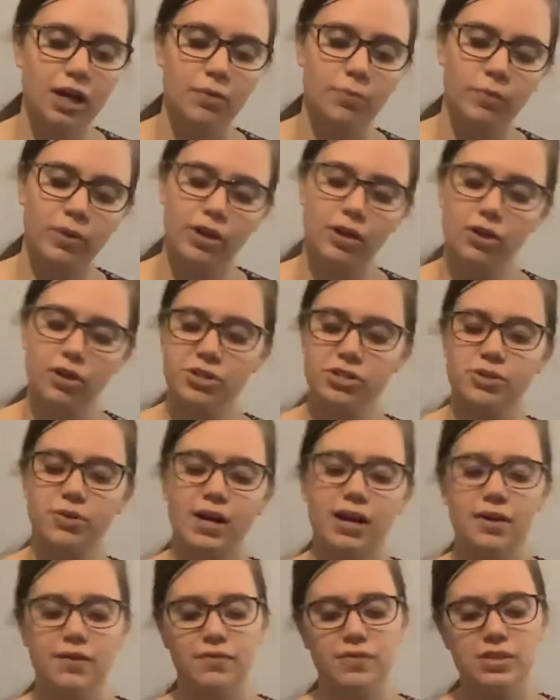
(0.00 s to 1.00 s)
We also
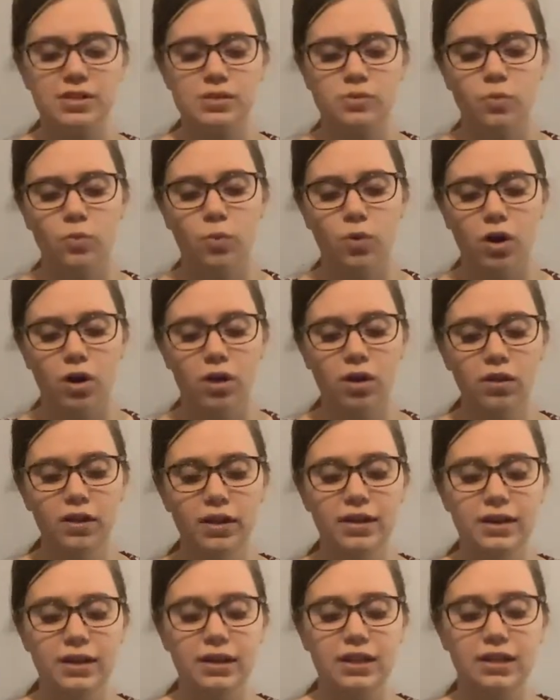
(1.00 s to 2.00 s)
have this wall,
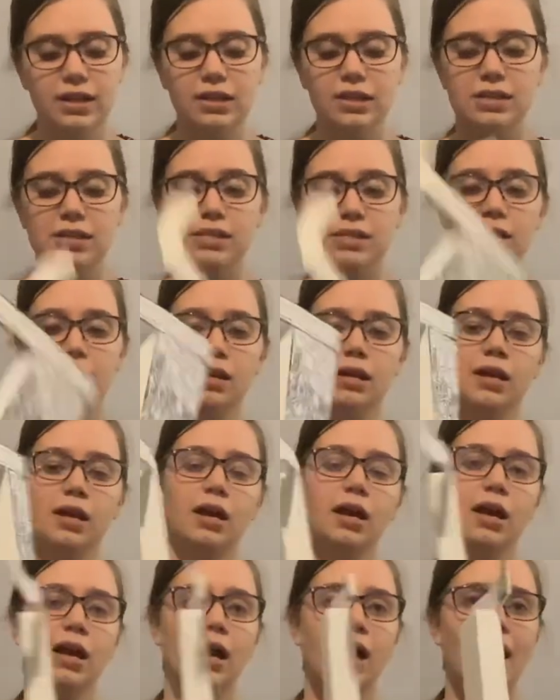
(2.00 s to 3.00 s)
and it is
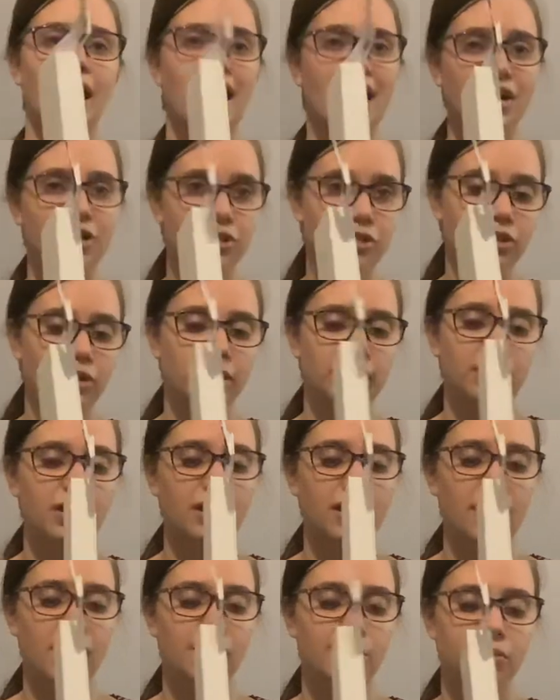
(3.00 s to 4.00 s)
actually
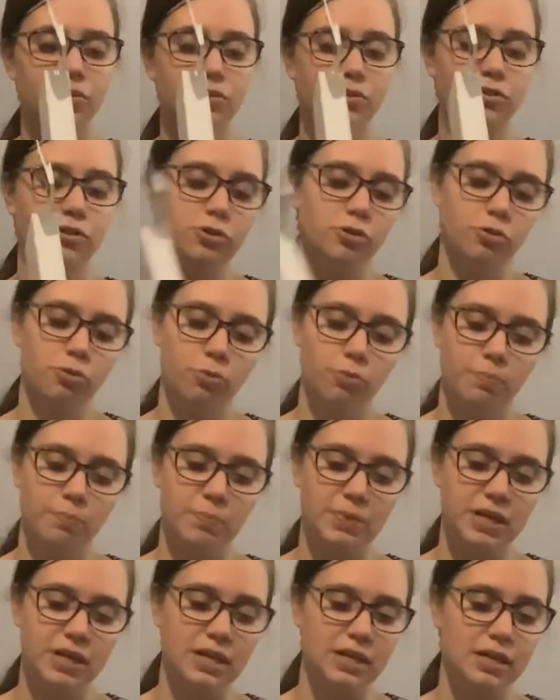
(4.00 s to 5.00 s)
able to
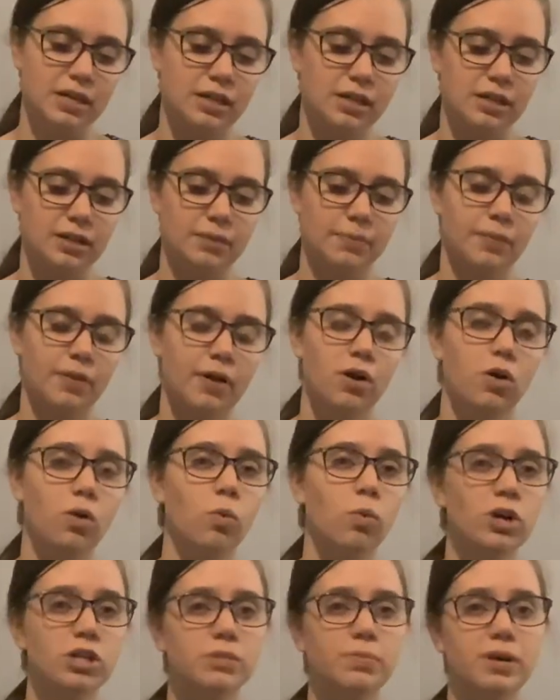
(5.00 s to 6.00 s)
be
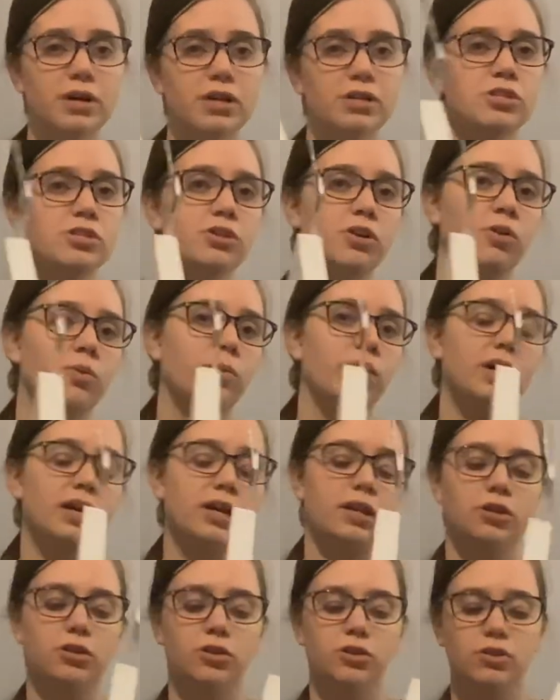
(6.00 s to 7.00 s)
worked upon, so we
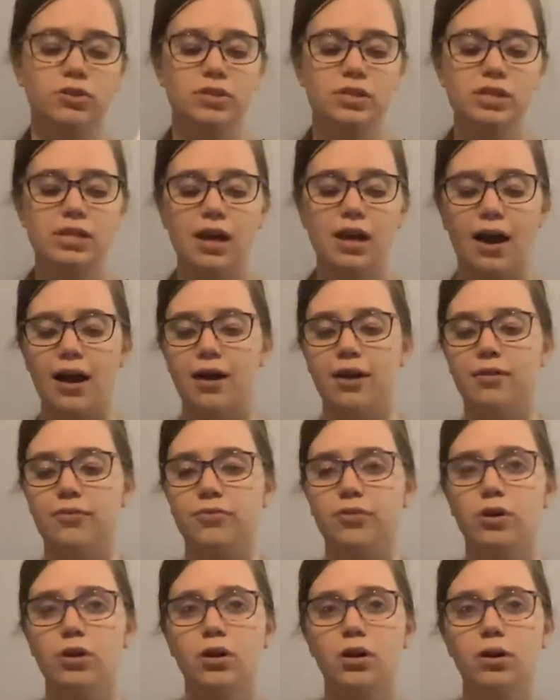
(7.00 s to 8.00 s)
can have
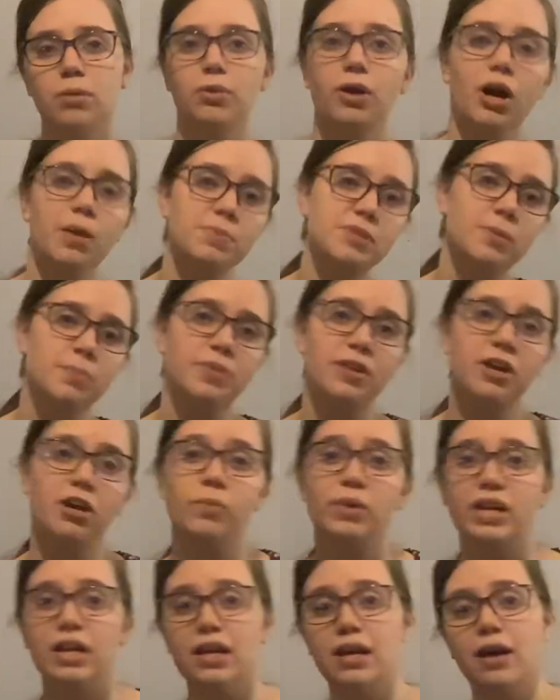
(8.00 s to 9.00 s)
props up there,
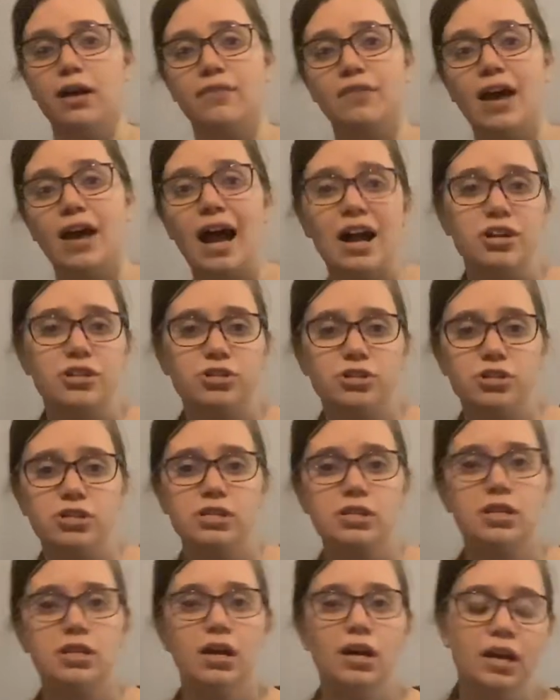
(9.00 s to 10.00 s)
we can have
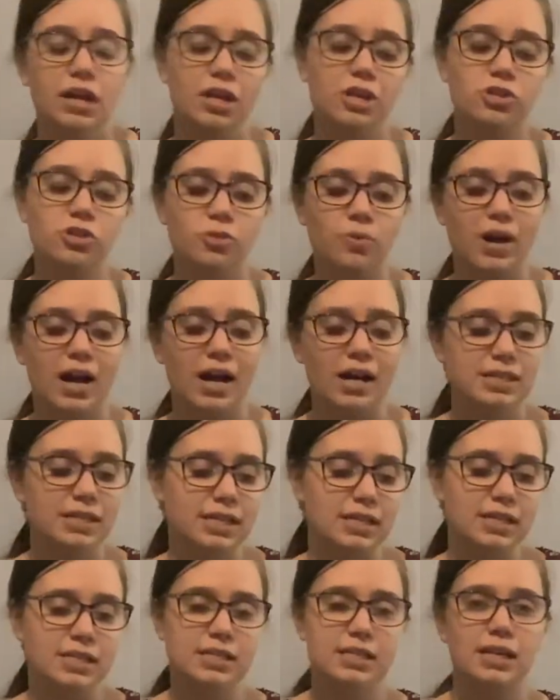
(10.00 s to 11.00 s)
actors
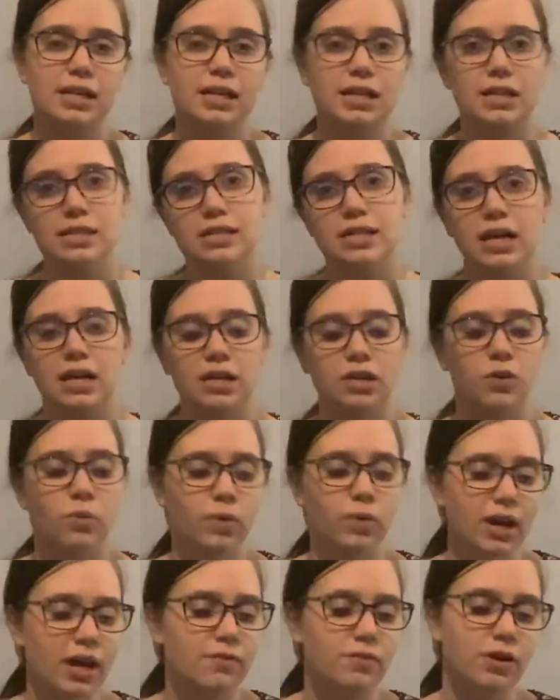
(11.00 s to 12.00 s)
interacting, sitting, standing,
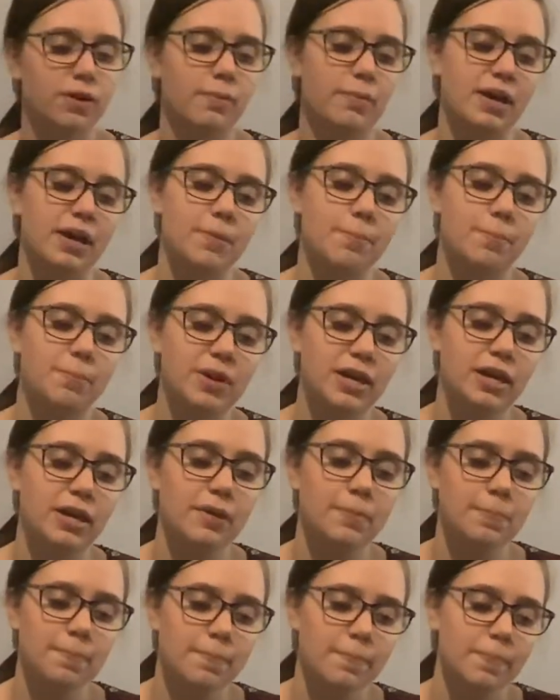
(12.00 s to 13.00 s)
whatever it may
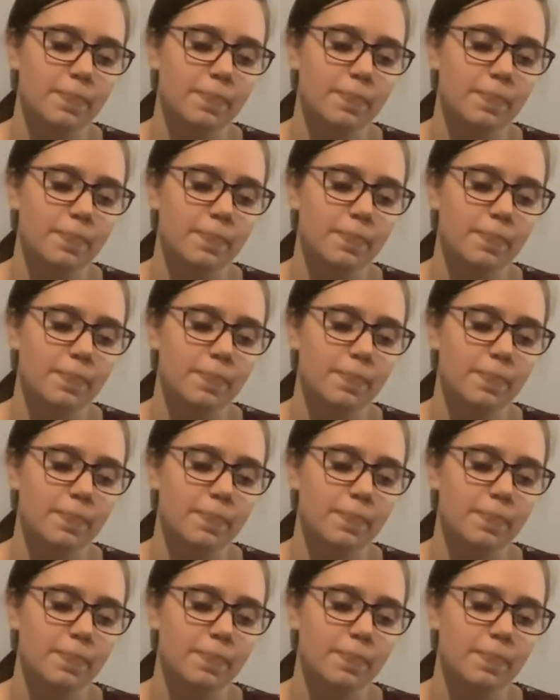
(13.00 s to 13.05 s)
be.